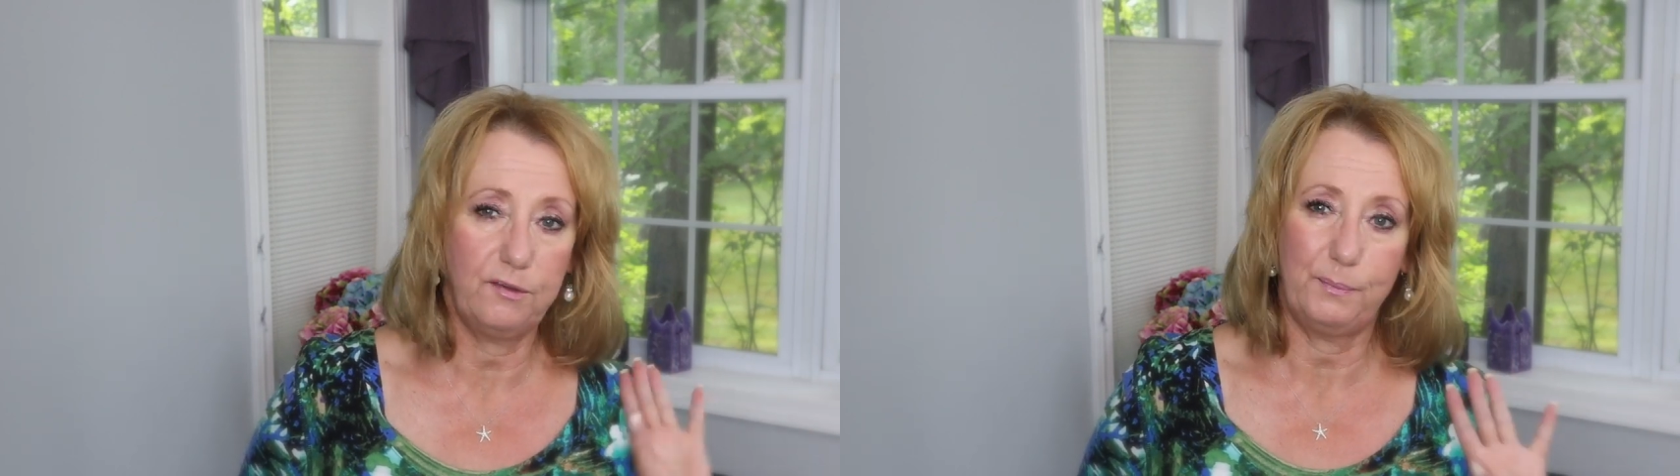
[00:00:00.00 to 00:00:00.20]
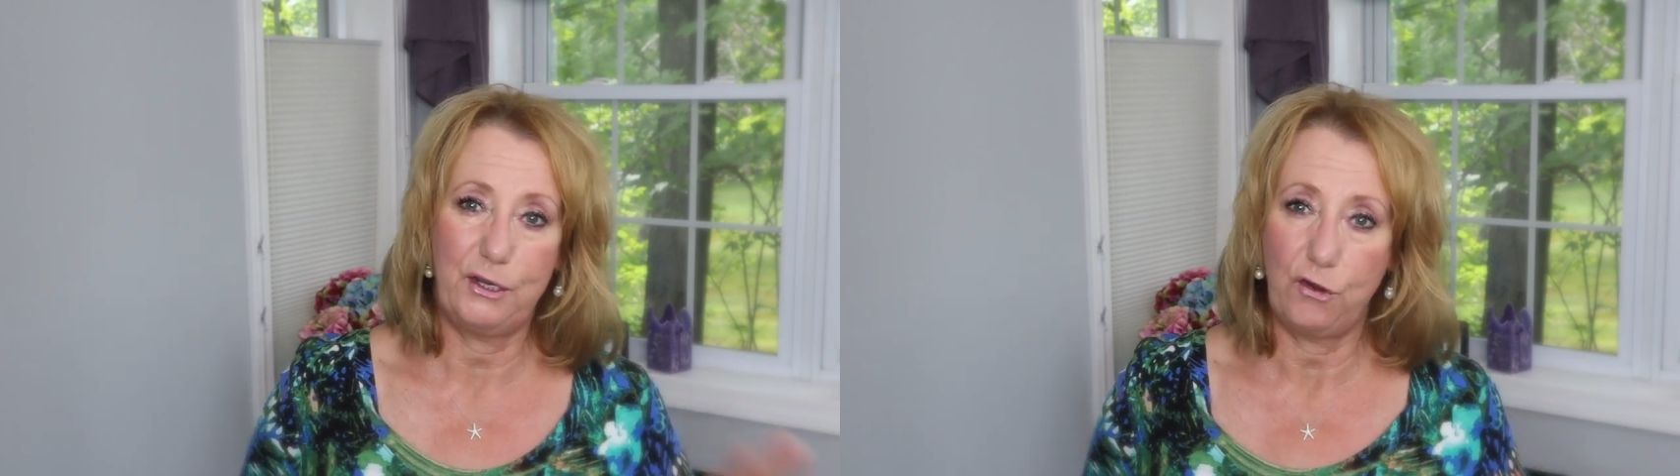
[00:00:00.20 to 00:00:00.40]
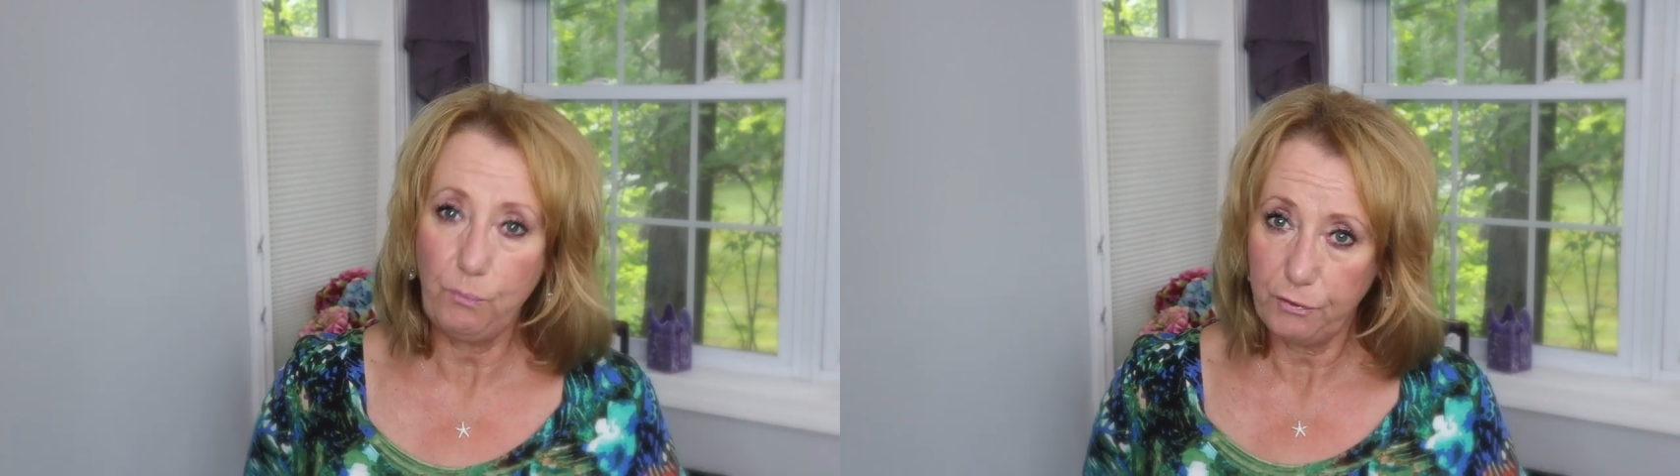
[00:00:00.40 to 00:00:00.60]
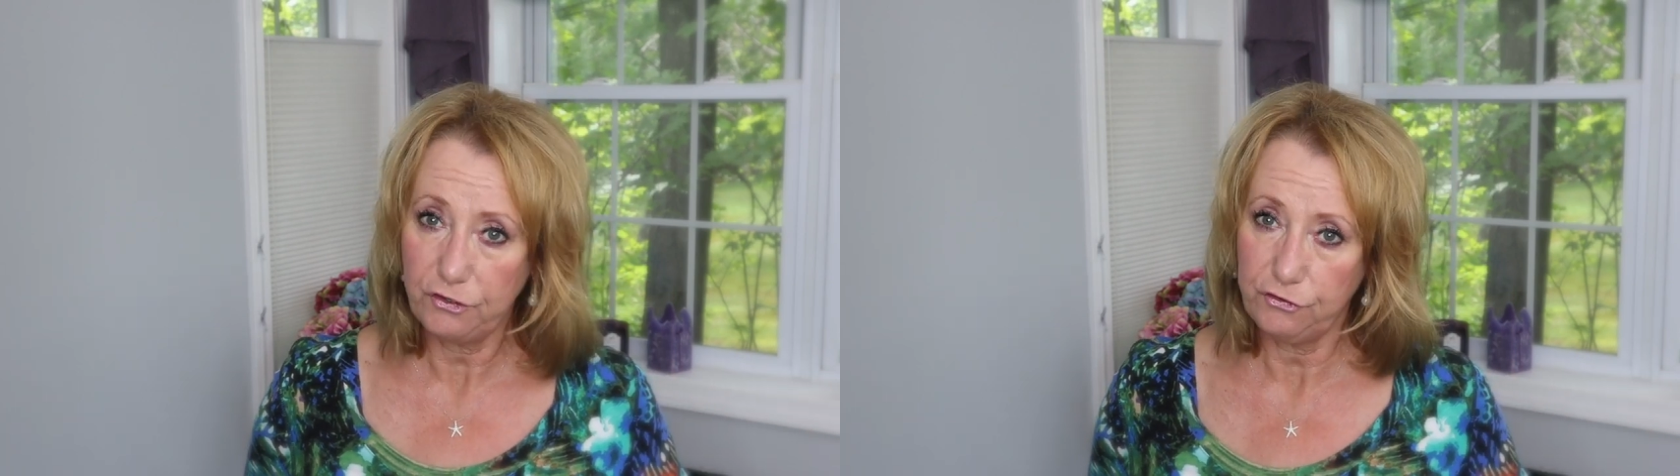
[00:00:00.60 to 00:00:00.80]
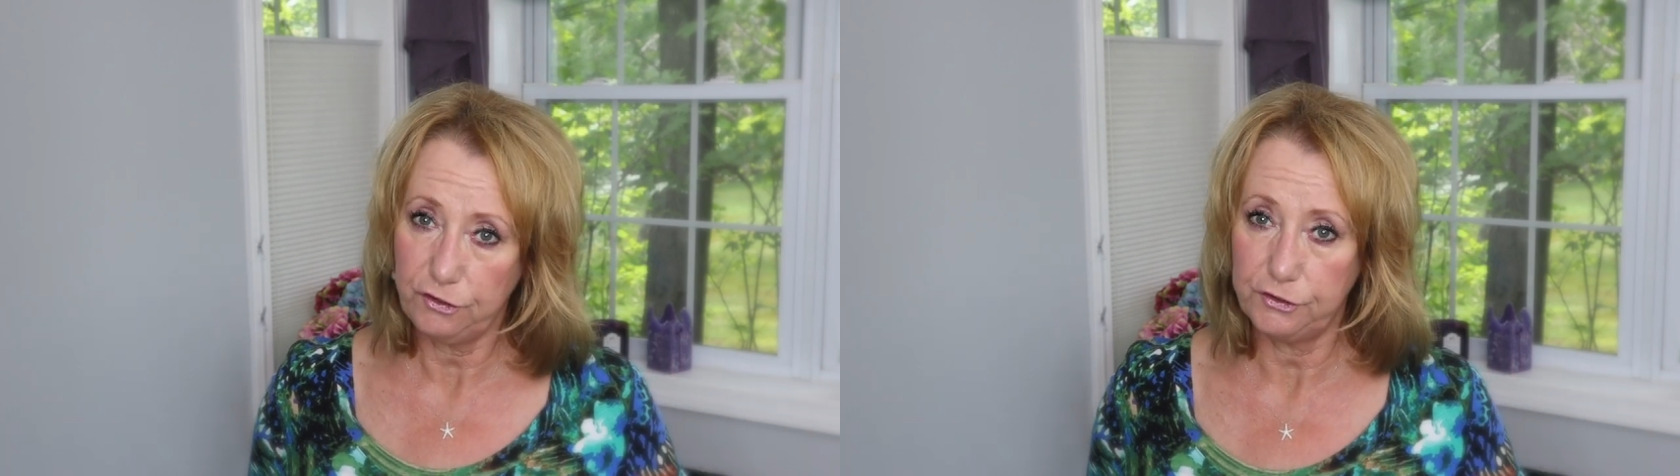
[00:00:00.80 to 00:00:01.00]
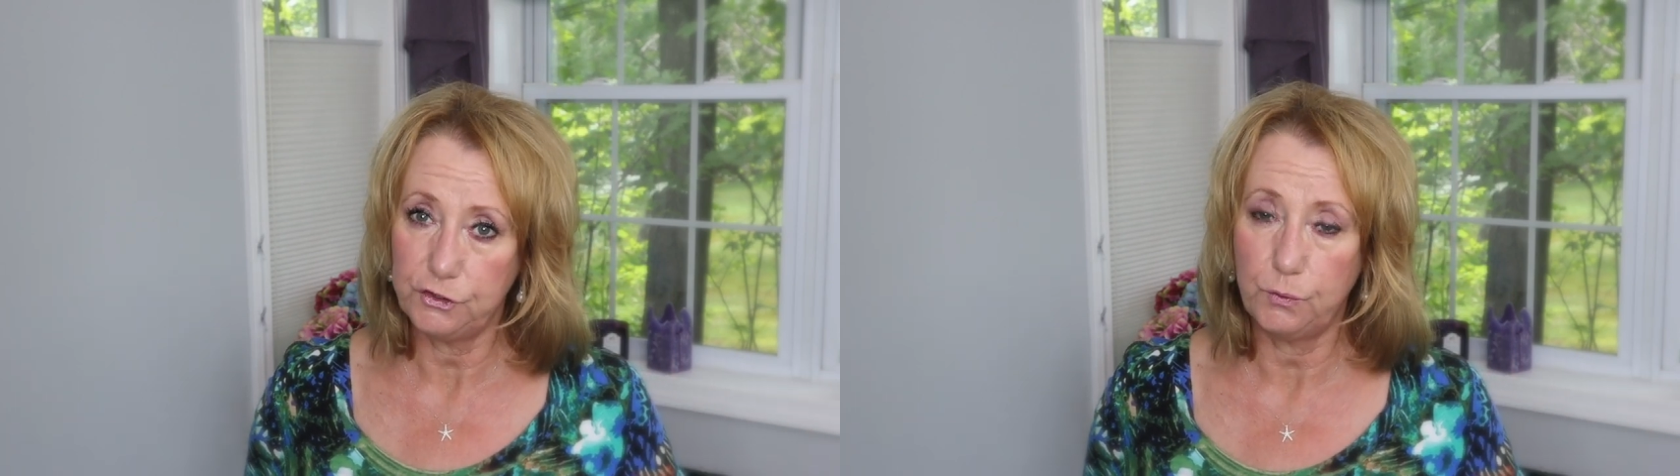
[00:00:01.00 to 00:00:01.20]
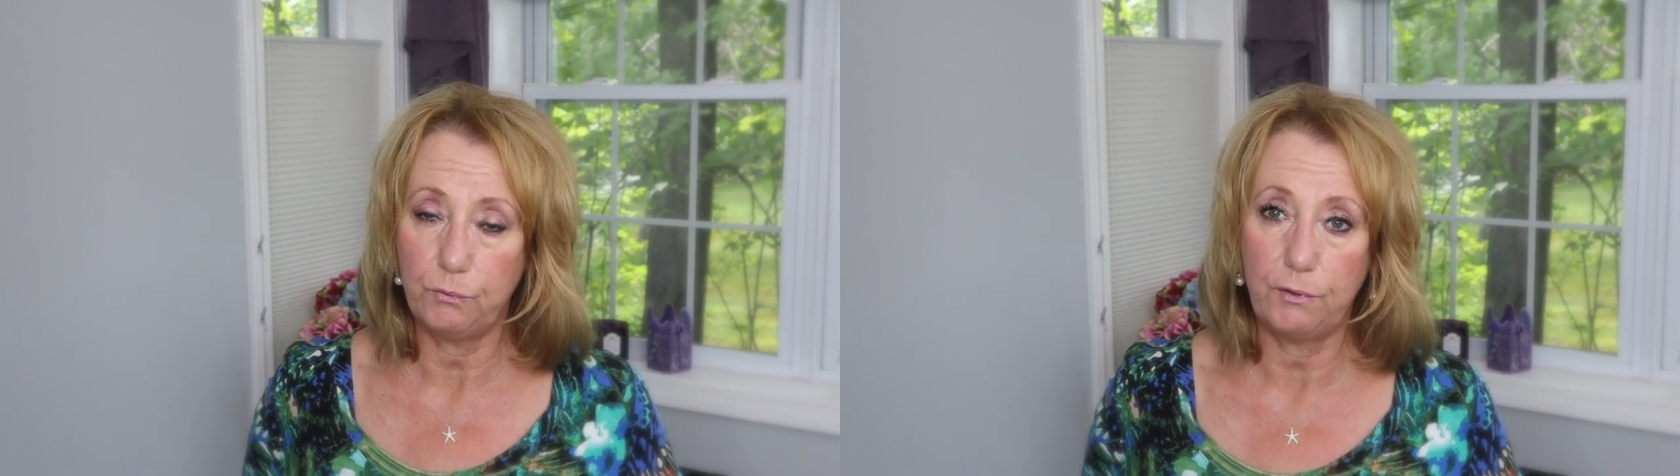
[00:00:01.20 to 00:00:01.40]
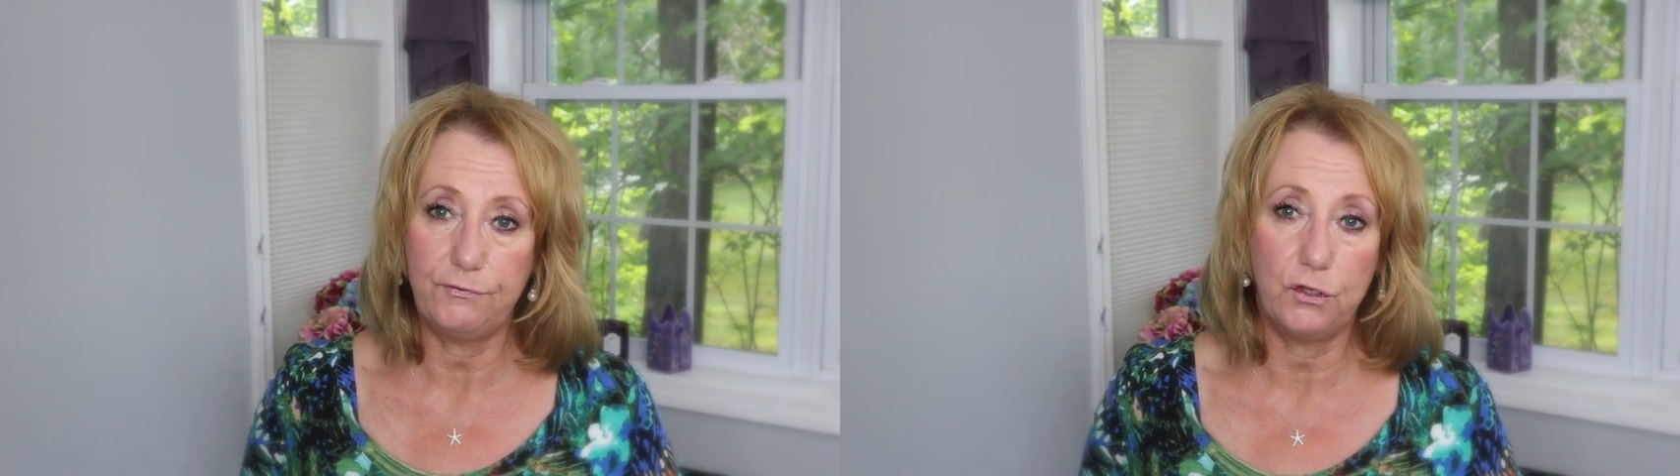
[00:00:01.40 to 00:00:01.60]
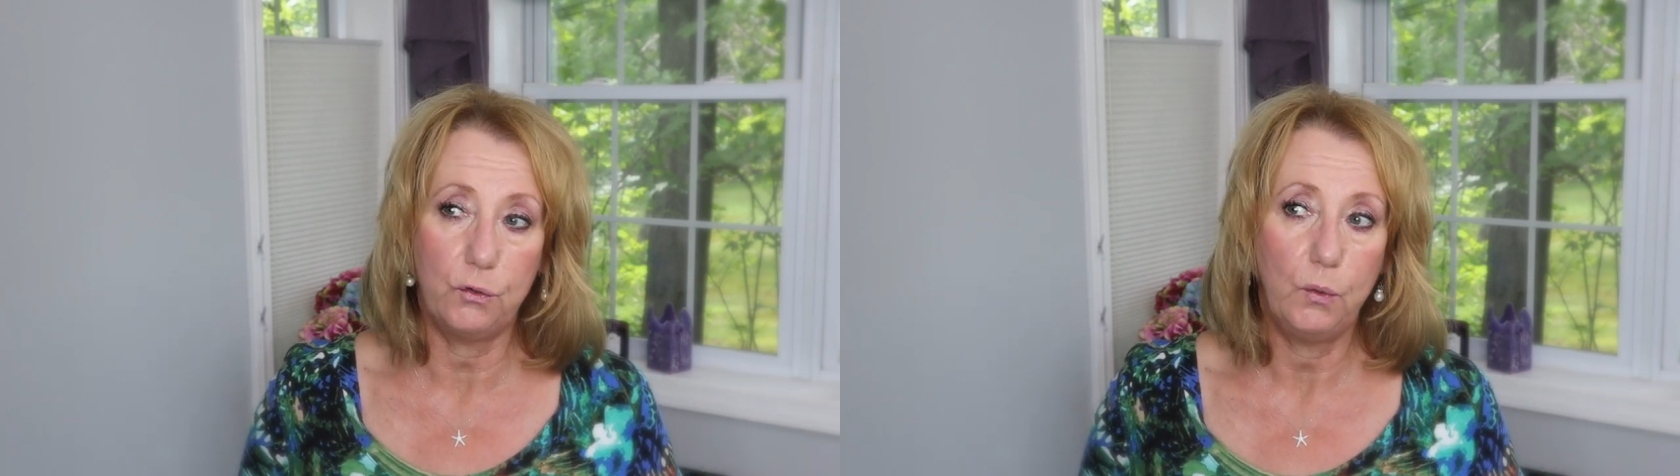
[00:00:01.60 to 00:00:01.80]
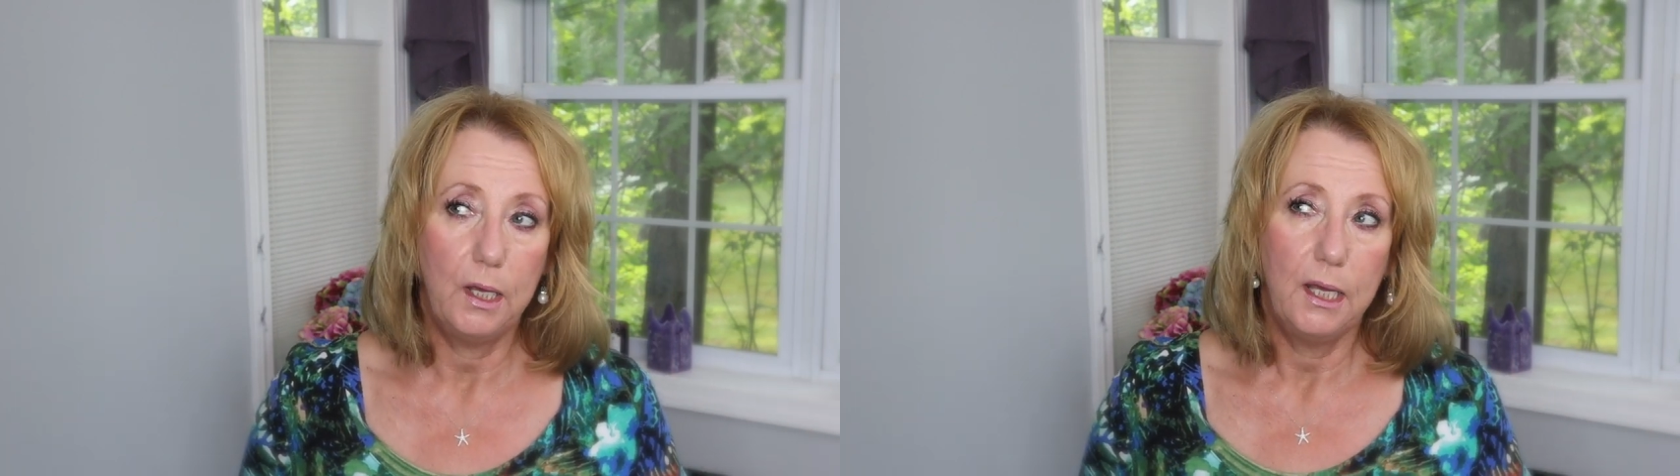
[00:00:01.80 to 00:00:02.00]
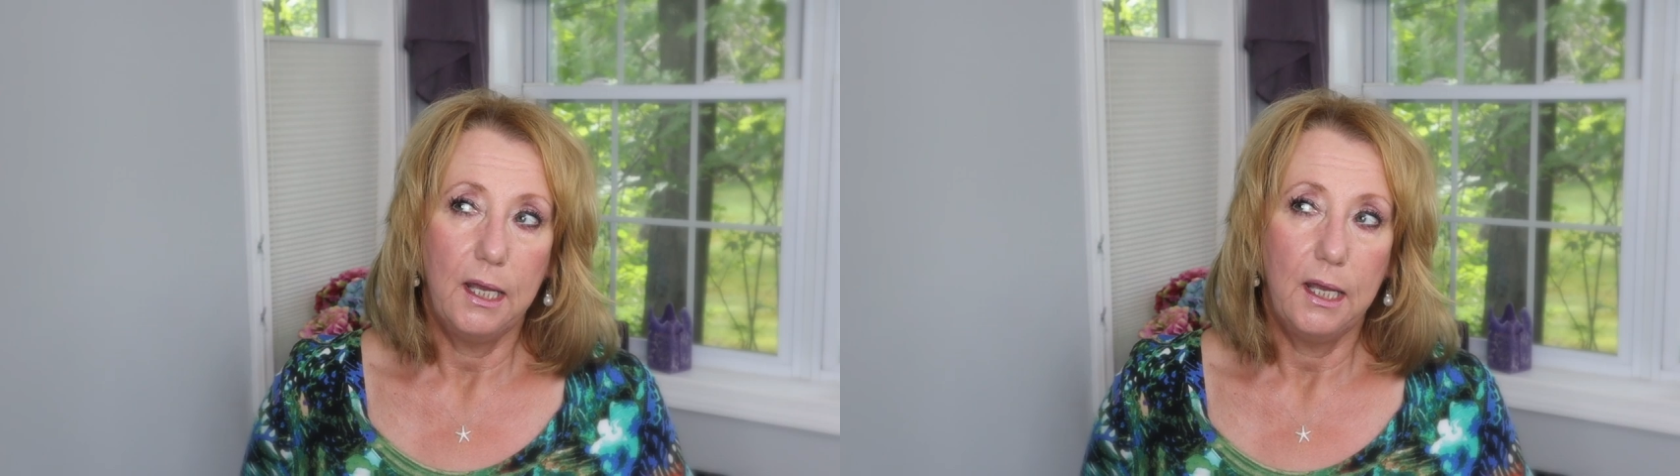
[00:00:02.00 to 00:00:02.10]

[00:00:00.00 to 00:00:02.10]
There's been no pressure to do a review.